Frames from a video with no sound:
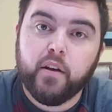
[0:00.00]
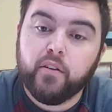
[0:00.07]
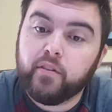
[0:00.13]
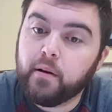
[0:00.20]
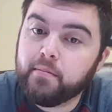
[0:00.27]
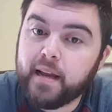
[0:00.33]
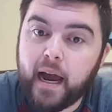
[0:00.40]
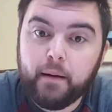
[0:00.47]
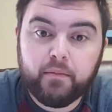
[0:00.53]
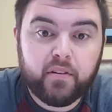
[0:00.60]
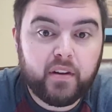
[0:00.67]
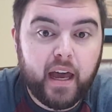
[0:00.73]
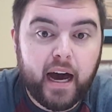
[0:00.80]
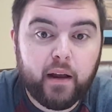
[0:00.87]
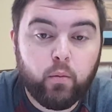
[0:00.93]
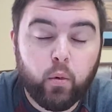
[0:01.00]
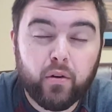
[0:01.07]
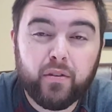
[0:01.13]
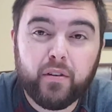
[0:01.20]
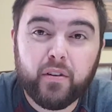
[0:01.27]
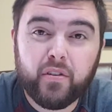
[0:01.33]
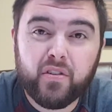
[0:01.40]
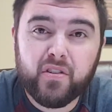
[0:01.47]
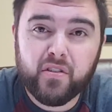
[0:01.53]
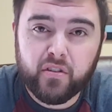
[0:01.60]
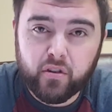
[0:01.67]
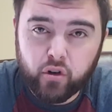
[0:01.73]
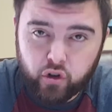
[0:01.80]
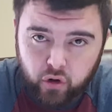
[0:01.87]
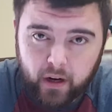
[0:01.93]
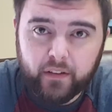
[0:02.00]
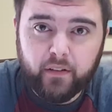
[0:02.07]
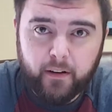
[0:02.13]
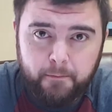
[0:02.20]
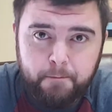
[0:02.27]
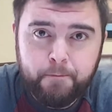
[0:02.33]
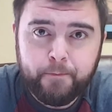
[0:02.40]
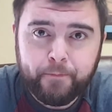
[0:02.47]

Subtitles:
Sometimes God wants us just to trust him,